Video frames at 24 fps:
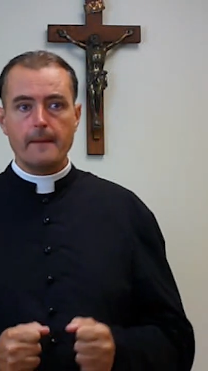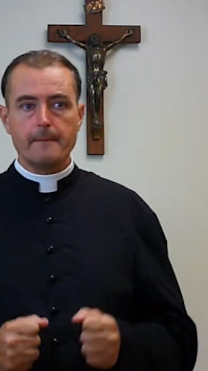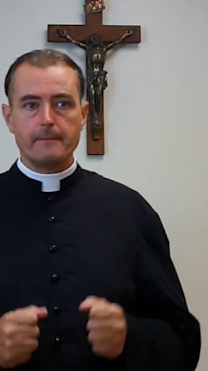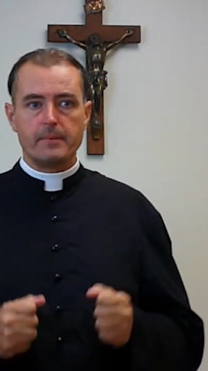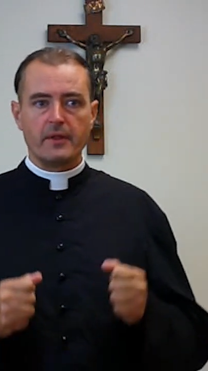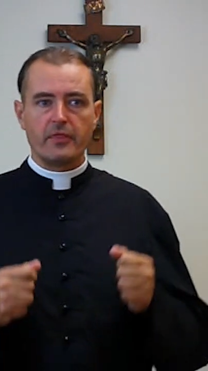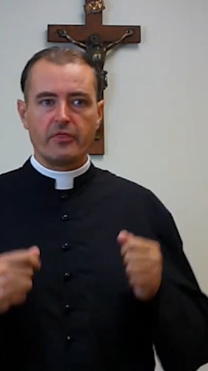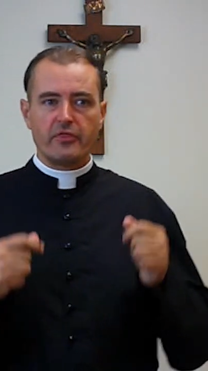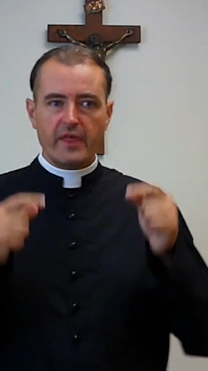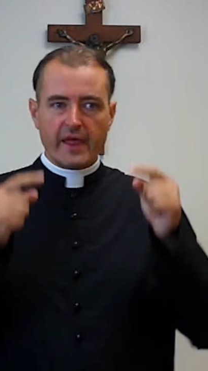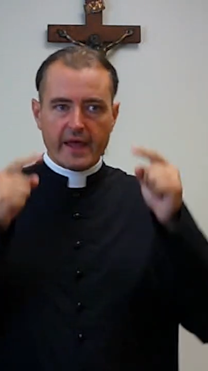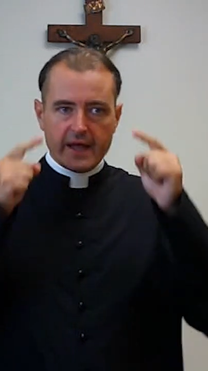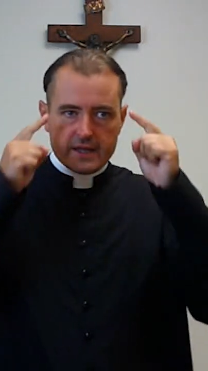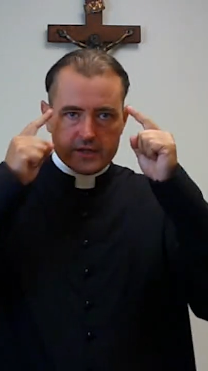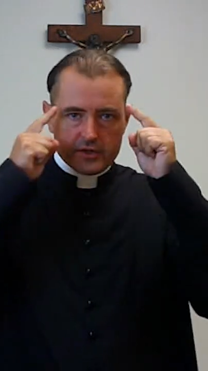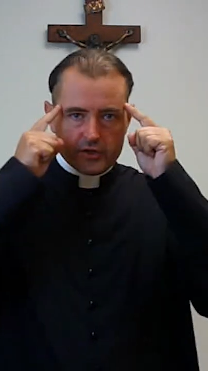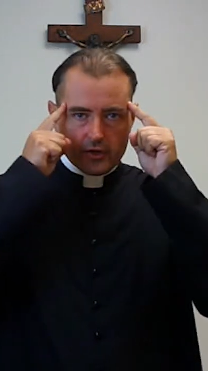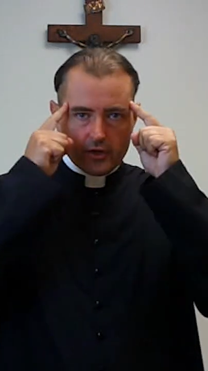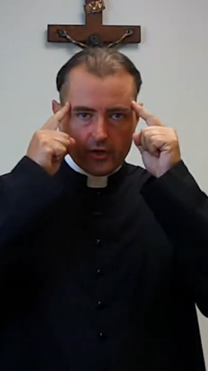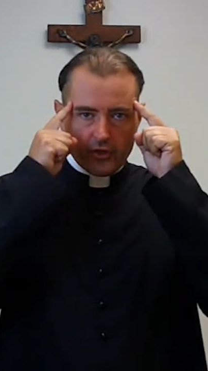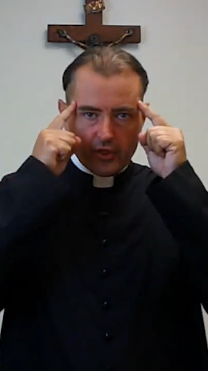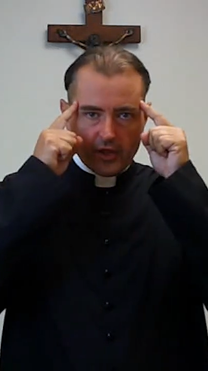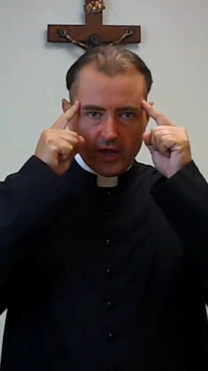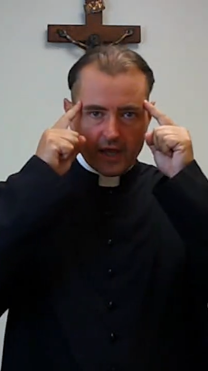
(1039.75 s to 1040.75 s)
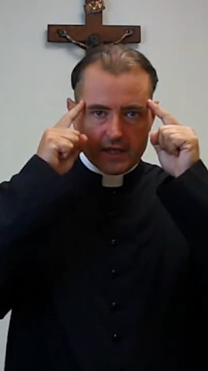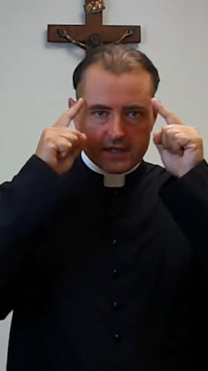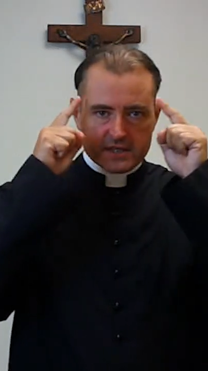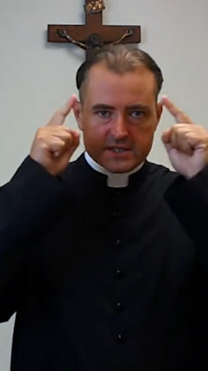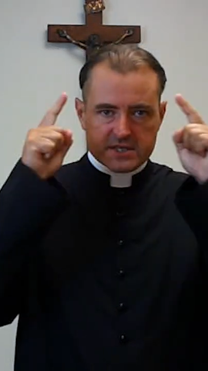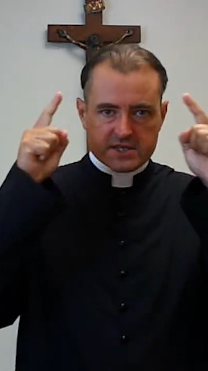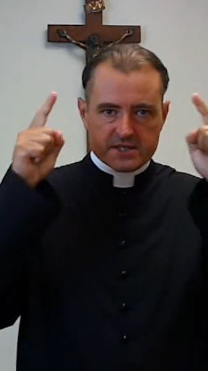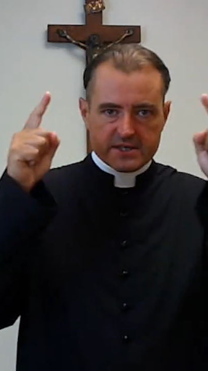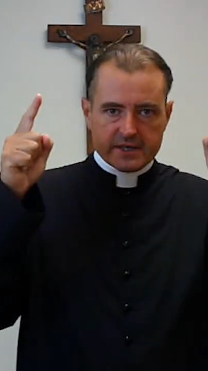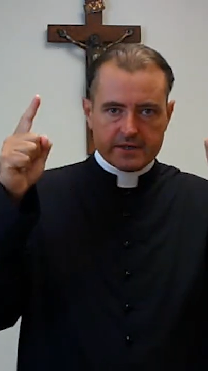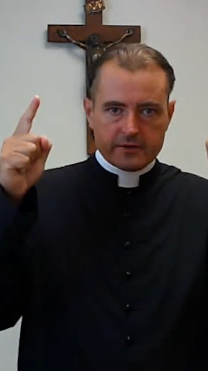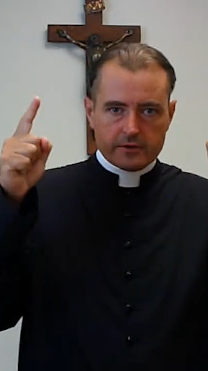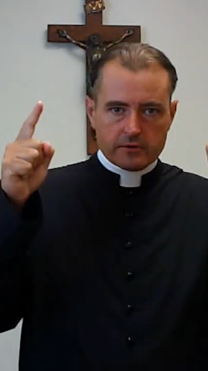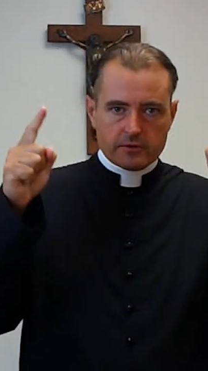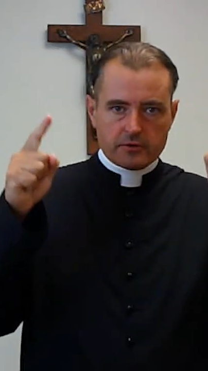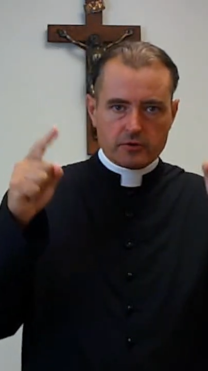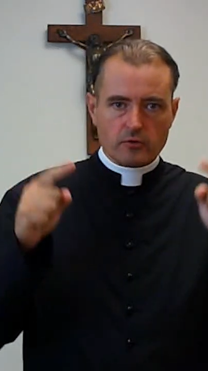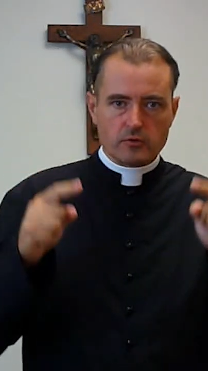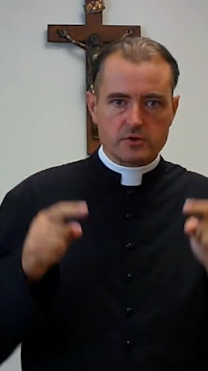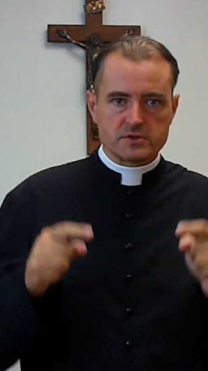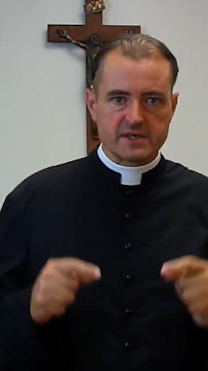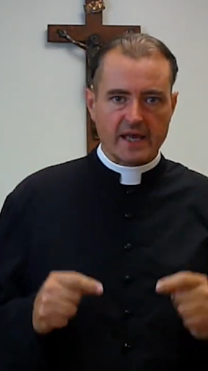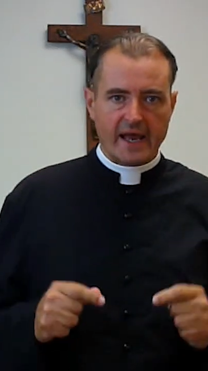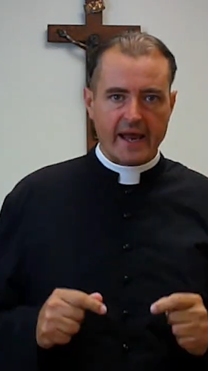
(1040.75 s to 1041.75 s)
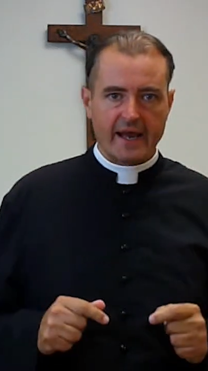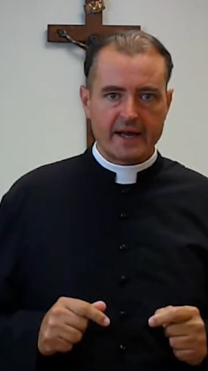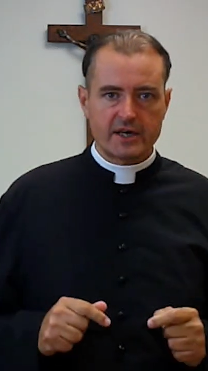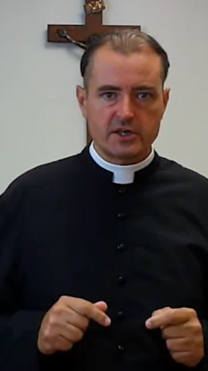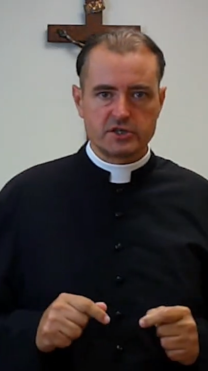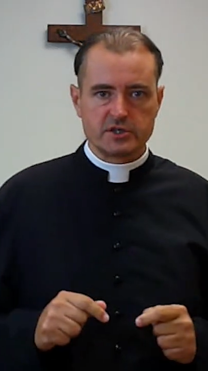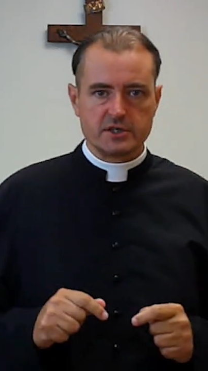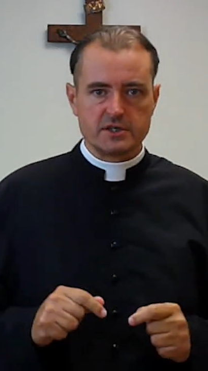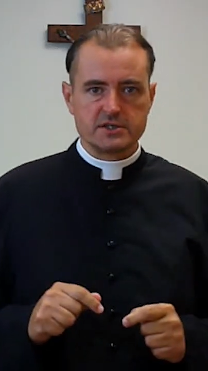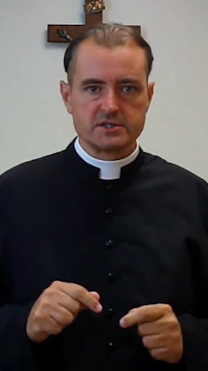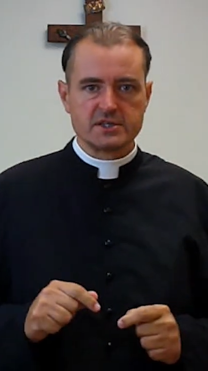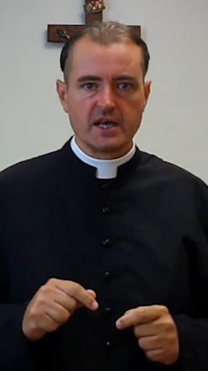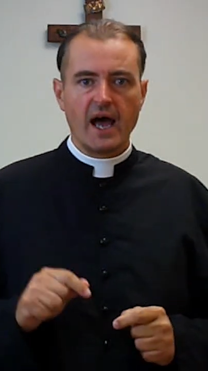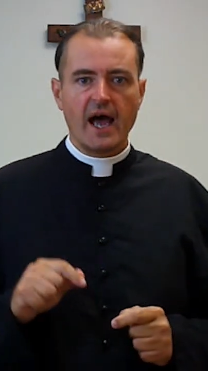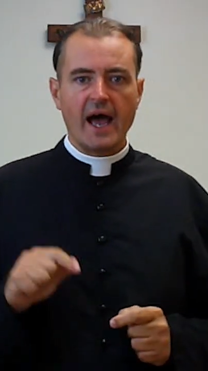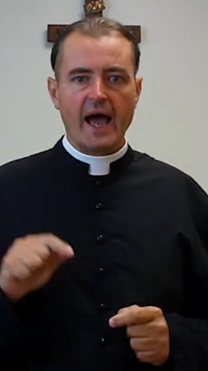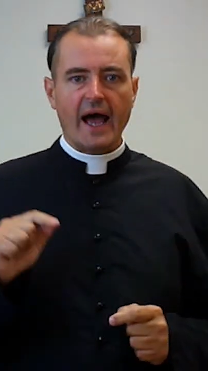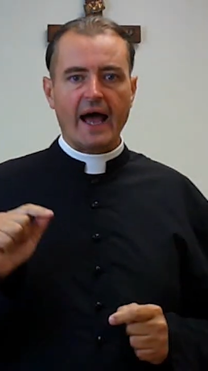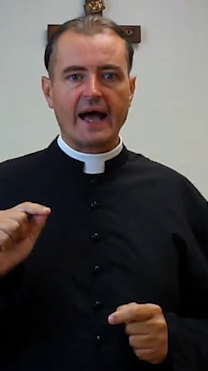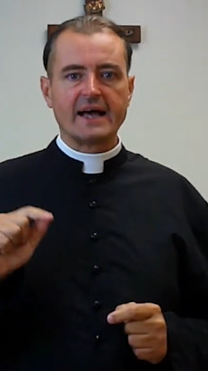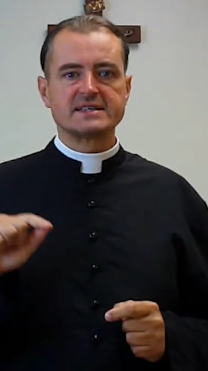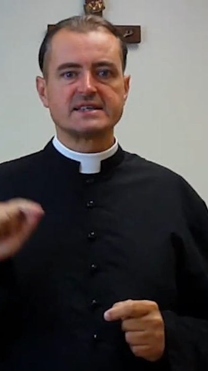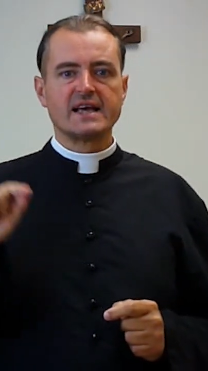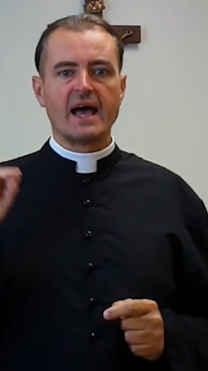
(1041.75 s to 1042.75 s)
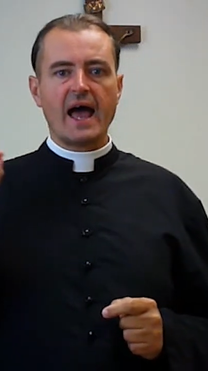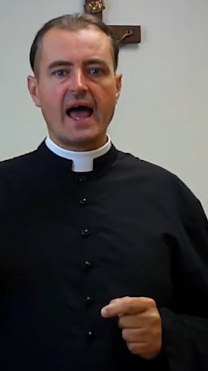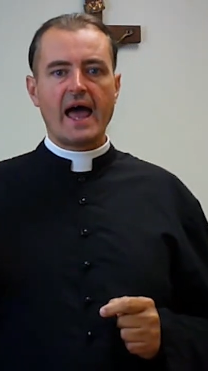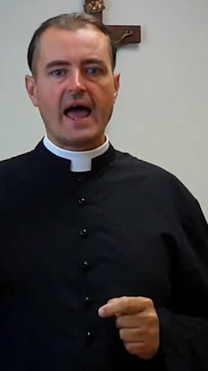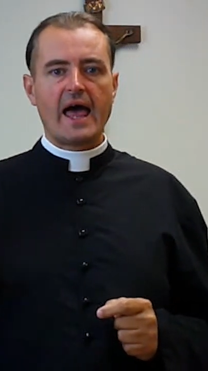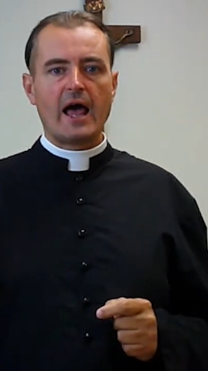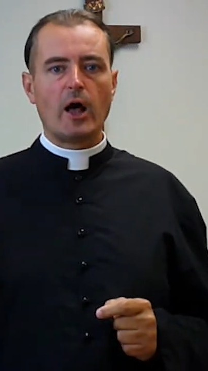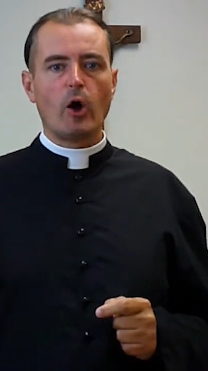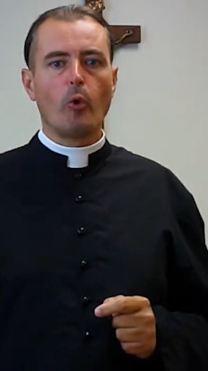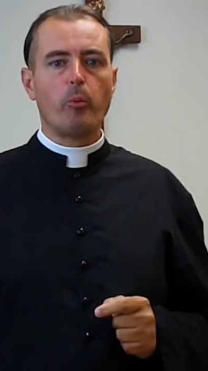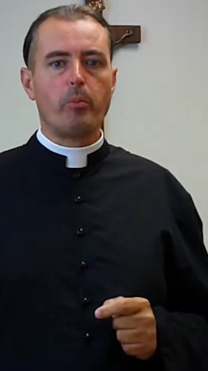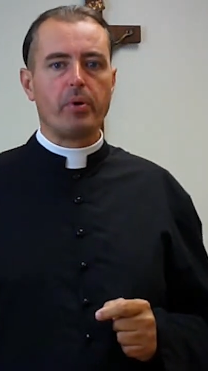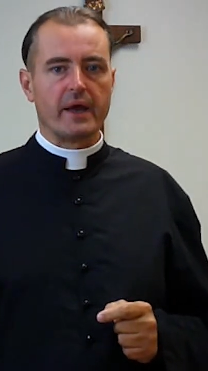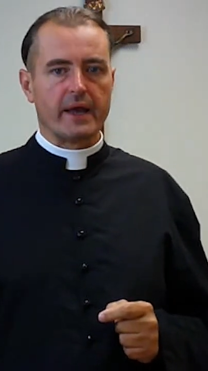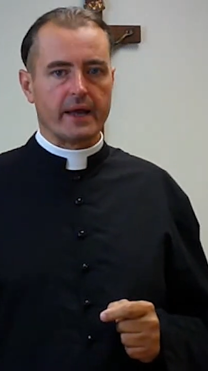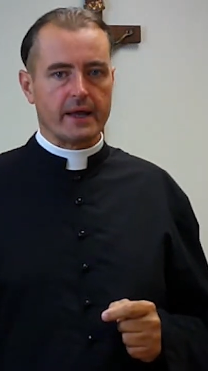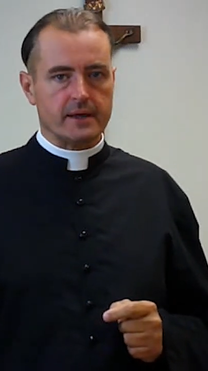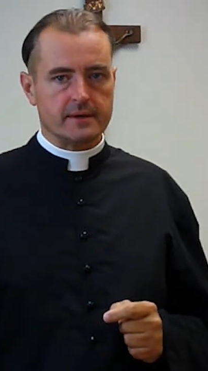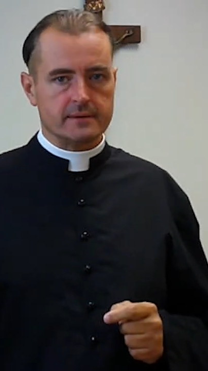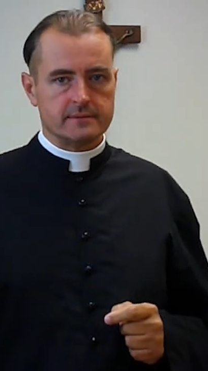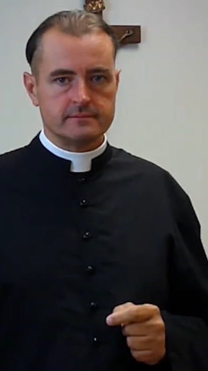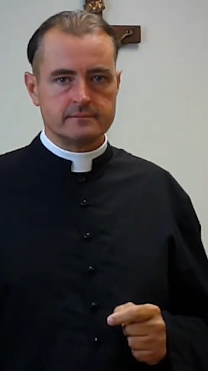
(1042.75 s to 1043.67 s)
but then to consider those actions as helping